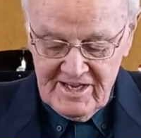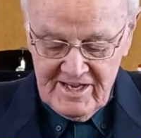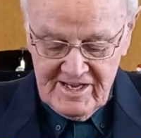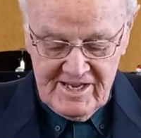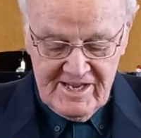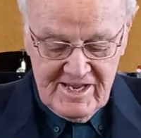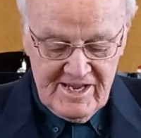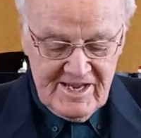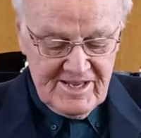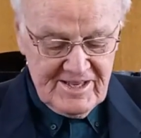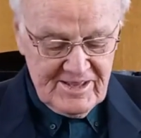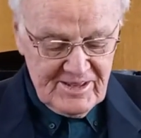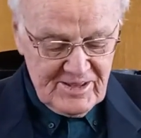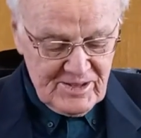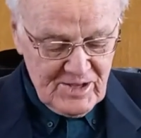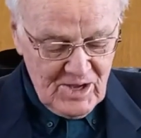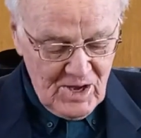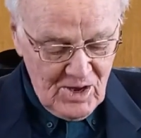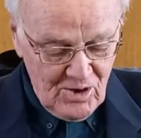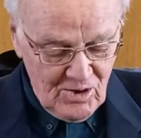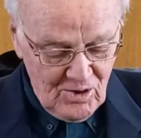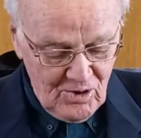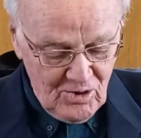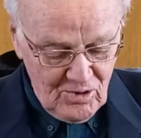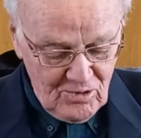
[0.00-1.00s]
in
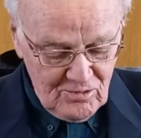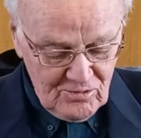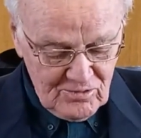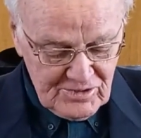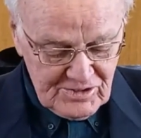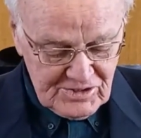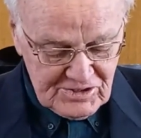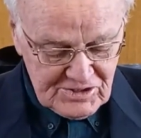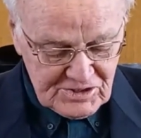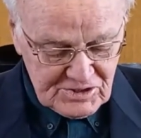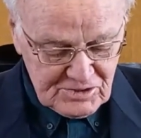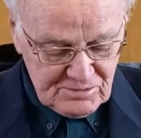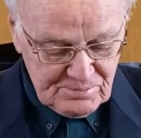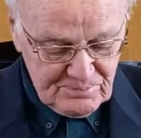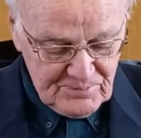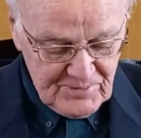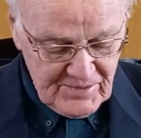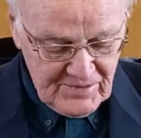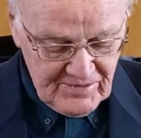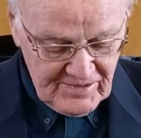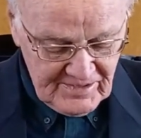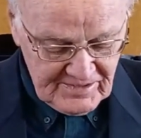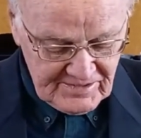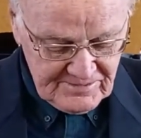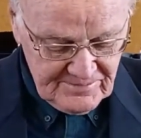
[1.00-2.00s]
the Holy
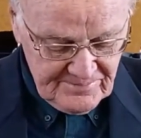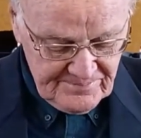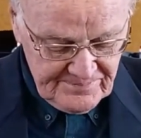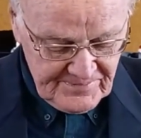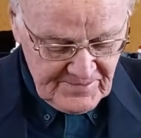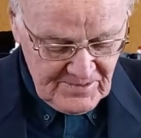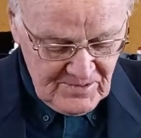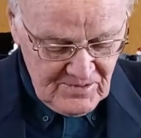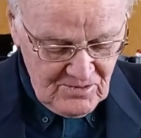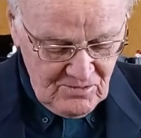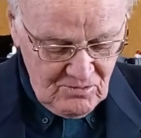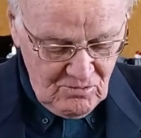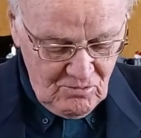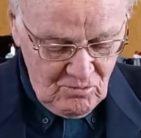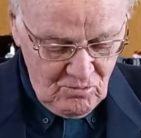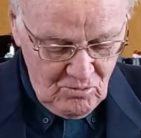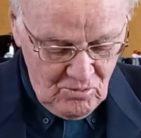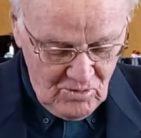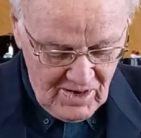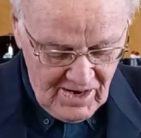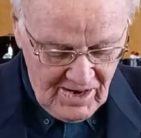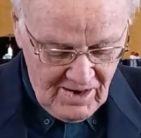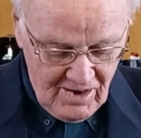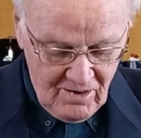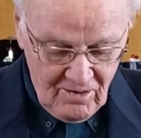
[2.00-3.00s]
Spirit.
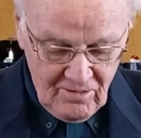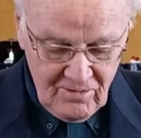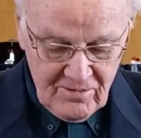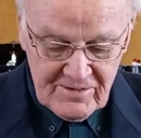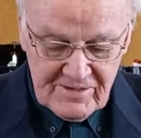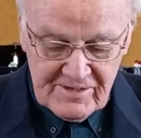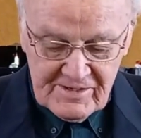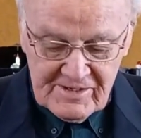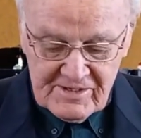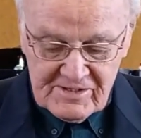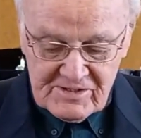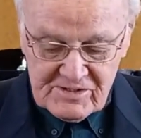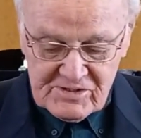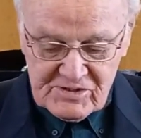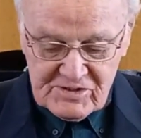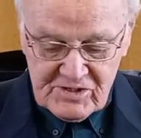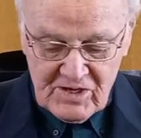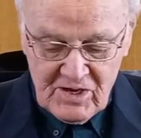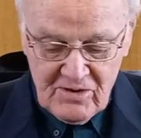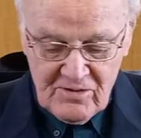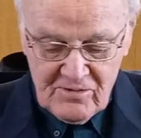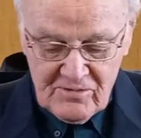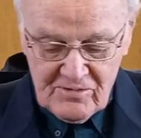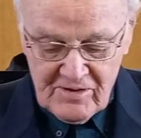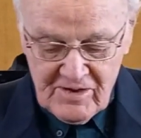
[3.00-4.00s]
Wow.
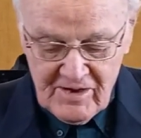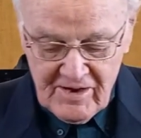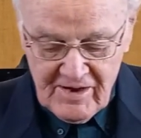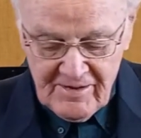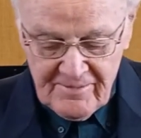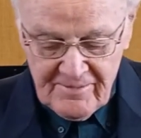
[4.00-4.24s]
So